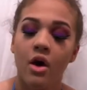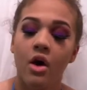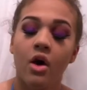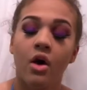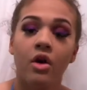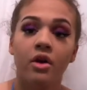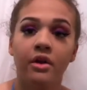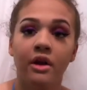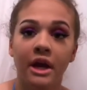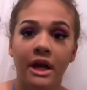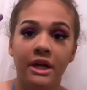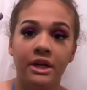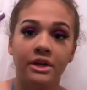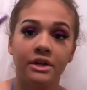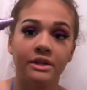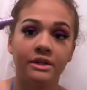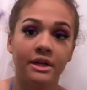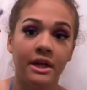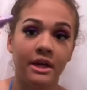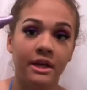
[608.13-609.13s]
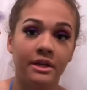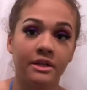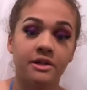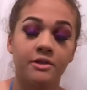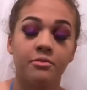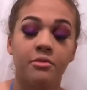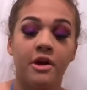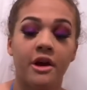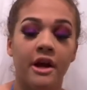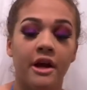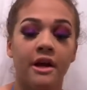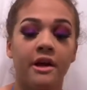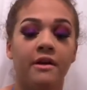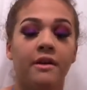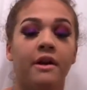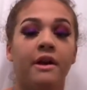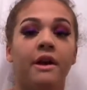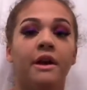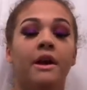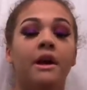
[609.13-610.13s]
All Nighter Setting Spray,
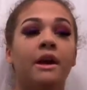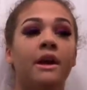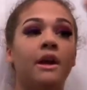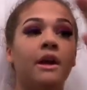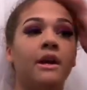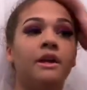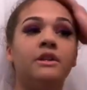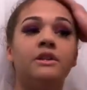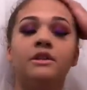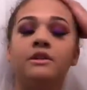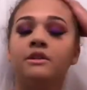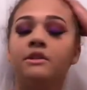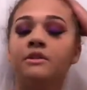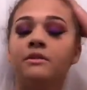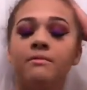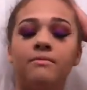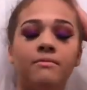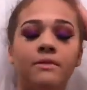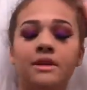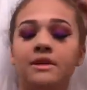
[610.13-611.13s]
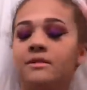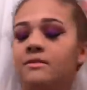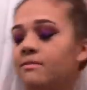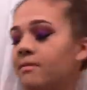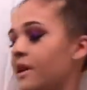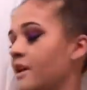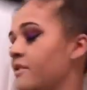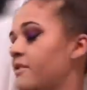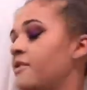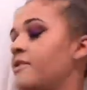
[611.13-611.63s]
and I just mist my